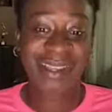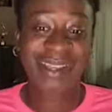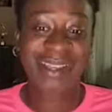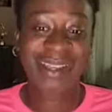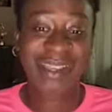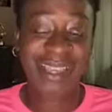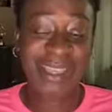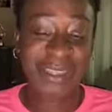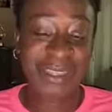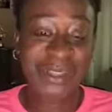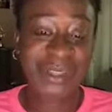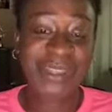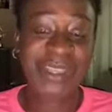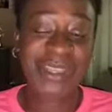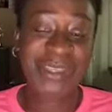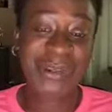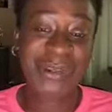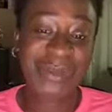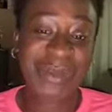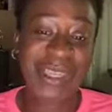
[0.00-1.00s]
It's good that
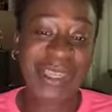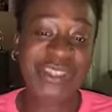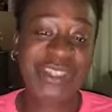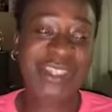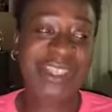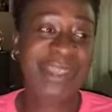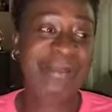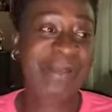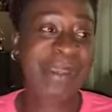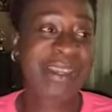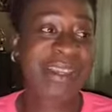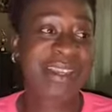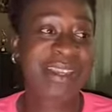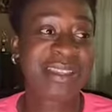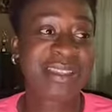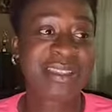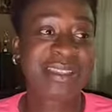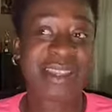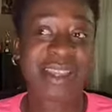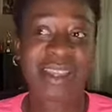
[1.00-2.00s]
you mentioned that,
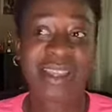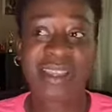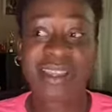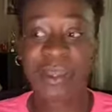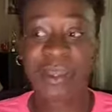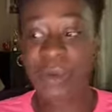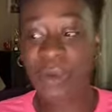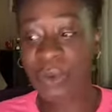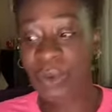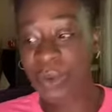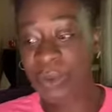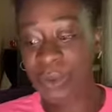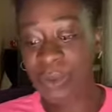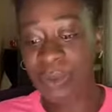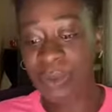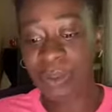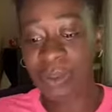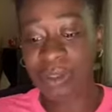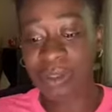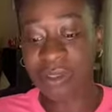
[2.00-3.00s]
because the
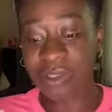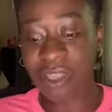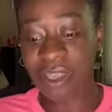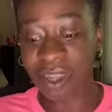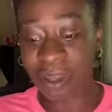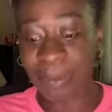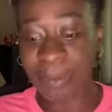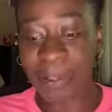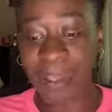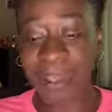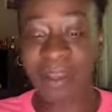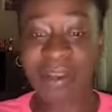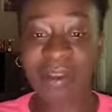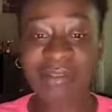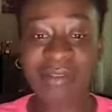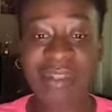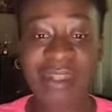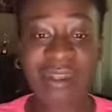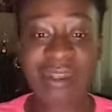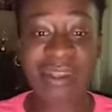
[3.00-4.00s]
whole topic of the